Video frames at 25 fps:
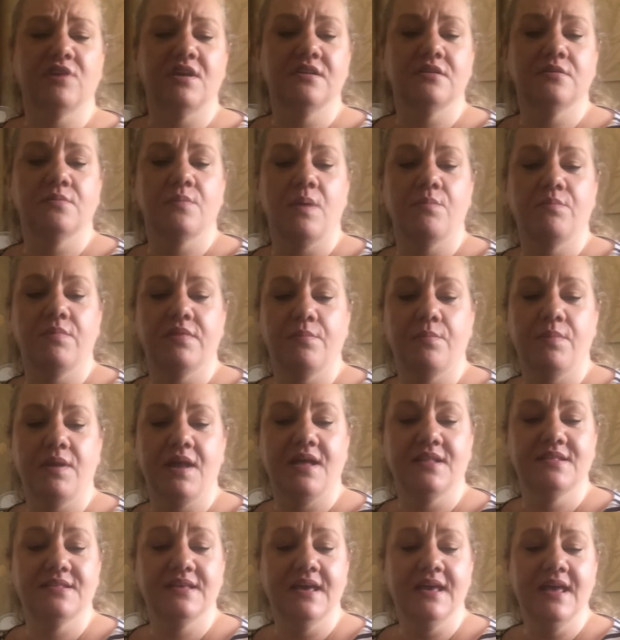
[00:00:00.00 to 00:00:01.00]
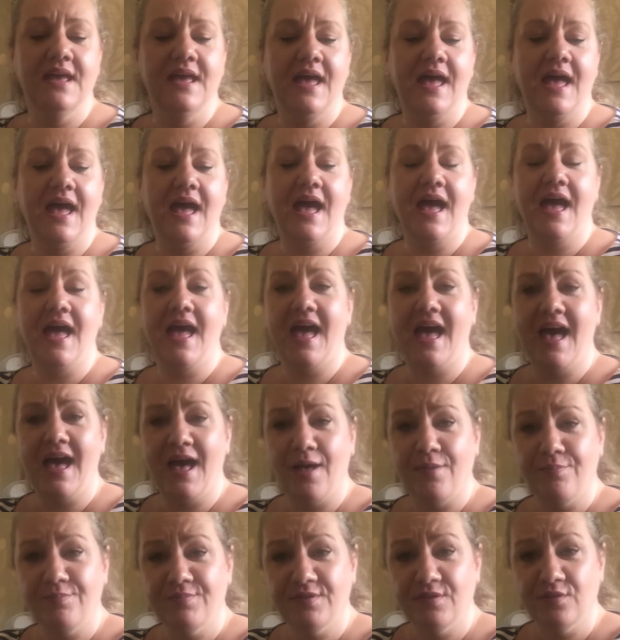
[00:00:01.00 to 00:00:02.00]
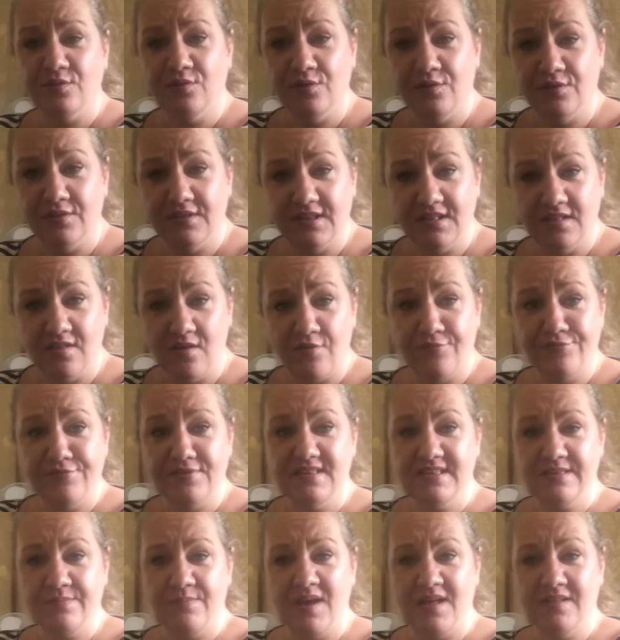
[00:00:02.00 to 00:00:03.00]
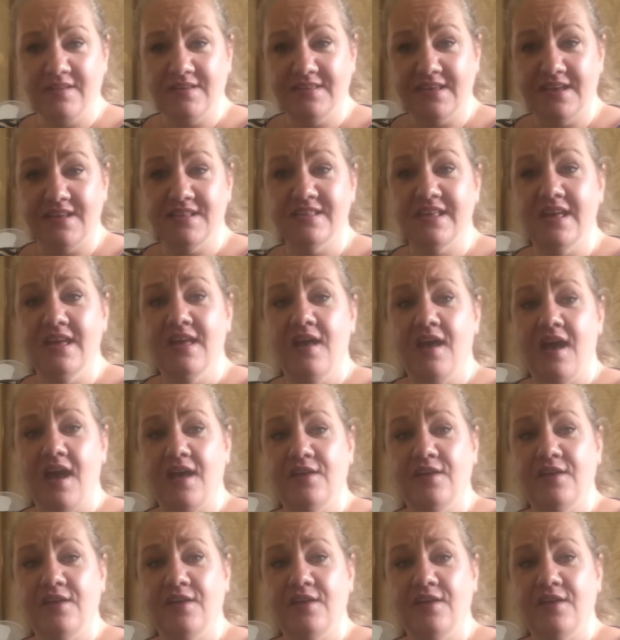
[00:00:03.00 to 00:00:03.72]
to remember the brand. I absolutely love the smell of this. I